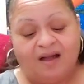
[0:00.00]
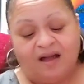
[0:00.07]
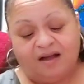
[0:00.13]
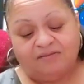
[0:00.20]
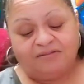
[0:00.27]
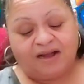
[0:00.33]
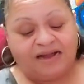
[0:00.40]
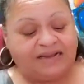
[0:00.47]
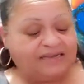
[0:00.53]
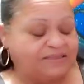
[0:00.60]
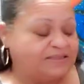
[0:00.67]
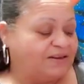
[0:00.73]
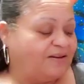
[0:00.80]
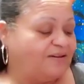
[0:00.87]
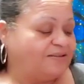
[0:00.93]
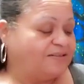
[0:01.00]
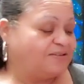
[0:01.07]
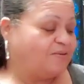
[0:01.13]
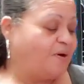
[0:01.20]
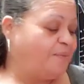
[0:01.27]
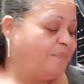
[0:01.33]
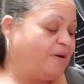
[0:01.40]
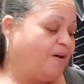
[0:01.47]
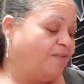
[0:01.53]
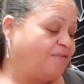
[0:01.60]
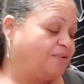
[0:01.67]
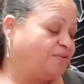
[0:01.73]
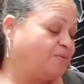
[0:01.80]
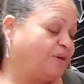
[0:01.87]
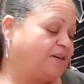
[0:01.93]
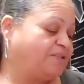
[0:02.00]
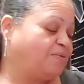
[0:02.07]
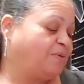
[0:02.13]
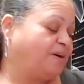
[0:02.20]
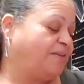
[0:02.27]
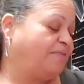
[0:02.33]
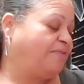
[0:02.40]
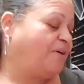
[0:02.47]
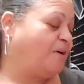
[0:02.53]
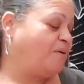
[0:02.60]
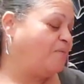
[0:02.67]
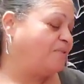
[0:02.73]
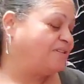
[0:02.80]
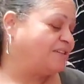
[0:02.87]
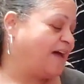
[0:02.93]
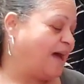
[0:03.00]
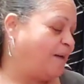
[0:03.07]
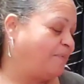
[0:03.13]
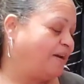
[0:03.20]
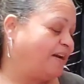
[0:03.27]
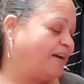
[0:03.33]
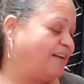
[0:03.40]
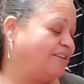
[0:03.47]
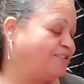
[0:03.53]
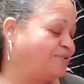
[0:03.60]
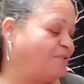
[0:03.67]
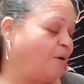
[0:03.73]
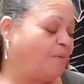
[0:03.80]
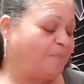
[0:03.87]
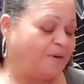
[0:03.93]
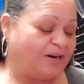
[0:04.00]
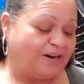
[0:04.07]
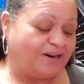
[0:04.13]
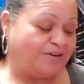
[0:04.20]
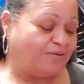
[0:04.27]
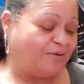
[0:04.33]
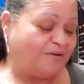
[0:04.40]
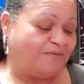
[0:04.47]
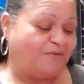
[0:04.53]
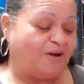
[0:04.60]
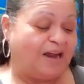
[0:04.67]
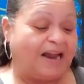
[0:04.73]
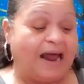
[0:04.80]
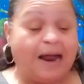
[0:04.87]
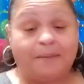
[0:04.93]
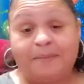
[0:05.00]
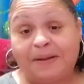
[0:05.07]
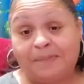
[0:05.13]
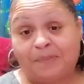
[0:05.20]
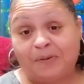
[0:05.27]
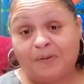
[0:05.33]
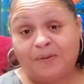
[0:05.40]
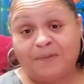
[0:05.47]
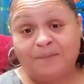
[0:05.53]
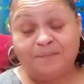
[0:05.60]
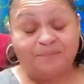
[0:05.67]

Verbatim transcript: Alright, so Scorpio for 2024, what's happening is you opening the door for a lot of people.